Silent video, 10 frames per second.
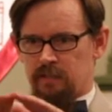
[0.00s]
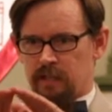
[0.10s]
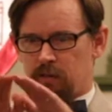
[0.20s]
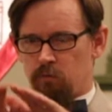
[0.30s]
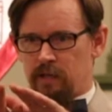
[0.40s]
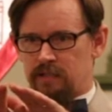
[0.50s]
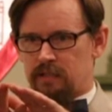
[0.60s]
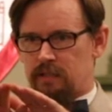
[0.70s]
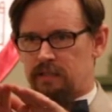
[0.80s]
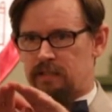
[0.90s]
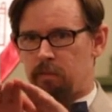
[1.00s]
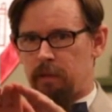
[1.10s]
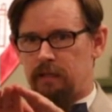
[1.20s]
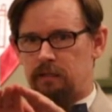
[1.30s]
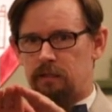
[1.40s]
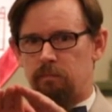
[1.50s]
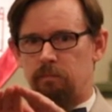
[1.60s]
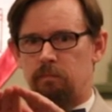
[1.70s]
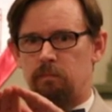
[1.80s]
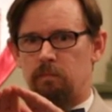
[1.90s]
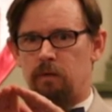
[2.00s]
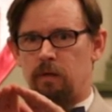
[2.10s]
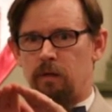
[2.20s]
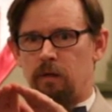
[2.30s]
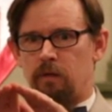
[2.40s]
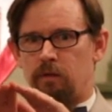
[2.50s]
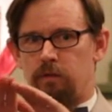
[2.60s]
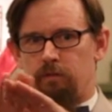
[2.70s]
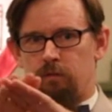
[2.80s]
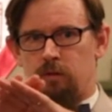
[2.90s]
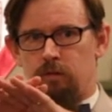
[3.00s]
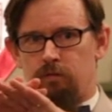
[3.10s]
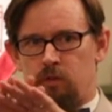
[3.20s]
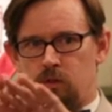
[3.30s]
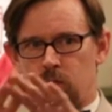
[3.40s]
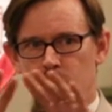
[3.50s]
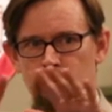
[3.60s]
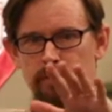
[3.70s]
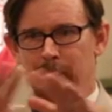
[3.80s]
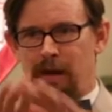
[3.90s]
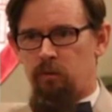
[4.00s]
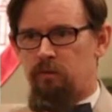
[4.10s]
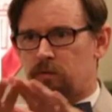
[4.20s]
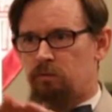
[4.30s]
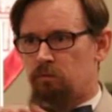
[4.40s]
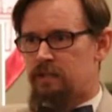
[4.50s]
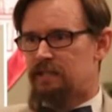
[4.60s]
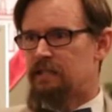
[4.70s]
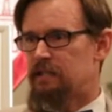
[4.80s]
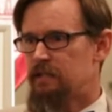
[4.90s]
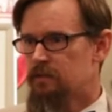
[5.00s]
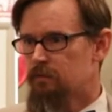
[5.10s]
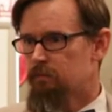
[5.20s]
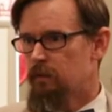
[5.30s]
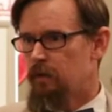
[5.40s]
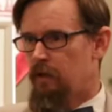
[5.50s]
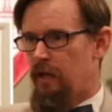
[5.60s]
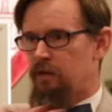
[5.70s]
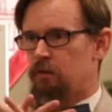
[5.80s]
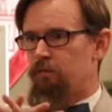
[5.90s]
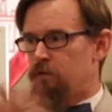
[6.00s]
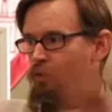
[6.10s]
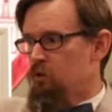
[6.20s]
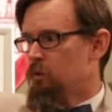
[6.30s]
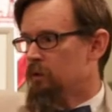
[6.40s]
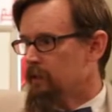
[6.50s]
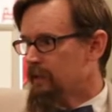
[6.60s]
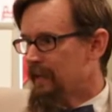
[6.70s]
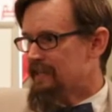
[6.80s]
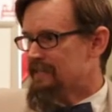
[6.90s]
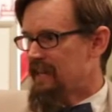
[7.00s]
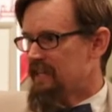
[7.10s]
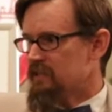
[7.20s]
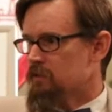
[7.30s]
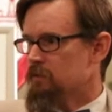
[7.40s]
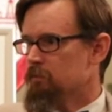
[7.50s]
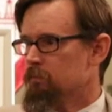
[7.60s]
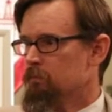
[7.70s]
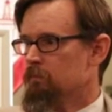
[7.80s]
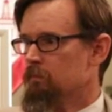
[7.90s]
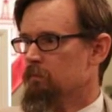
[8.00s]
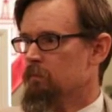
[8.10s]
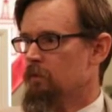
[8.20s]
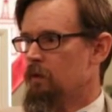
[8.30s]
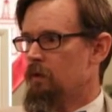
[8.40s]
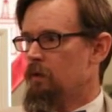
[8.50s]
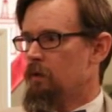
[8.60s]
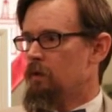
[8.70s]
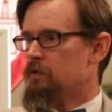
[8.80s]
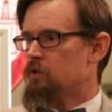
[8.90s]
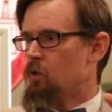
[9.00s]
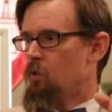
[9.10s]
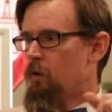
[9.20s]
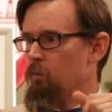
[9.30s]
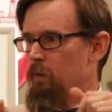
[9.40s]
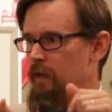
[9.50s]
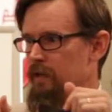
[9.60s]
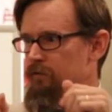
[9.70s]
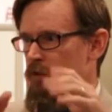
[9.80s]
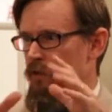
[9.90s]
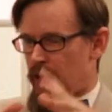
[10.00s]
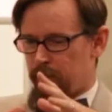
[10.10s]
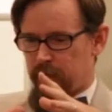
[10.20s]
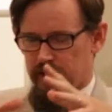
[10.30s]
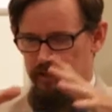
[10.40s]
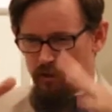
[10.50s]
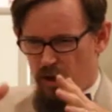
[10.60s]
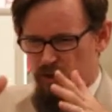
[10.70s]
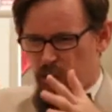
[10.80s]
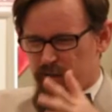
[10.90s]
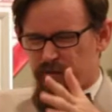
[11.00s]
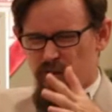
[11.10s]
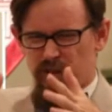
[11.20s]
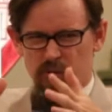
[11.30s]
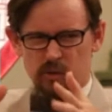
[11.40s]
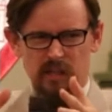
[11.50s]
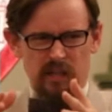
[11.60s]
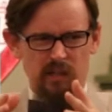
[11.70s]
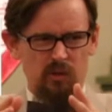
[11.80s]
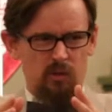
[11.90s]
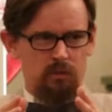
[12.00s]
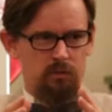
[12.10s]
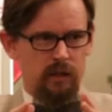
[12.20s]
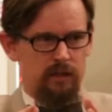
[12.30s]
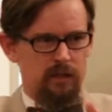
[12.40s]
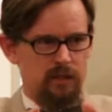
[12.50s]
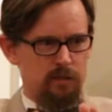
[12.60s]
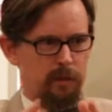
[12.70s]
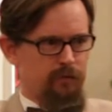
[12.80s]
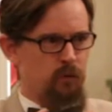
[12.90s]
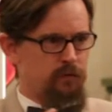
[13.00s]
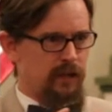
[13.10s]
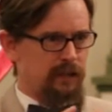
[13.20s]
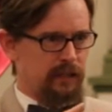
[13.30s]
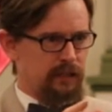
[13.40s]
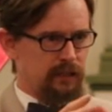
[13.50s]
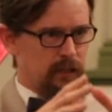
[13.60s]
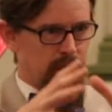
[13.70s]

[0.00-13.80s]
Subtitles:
and he reaches the summit, the mountain recedes and the view extends. And so if you're climbing a hill, all you have in front of you is the hill, right? This is a metaphor for dialectic.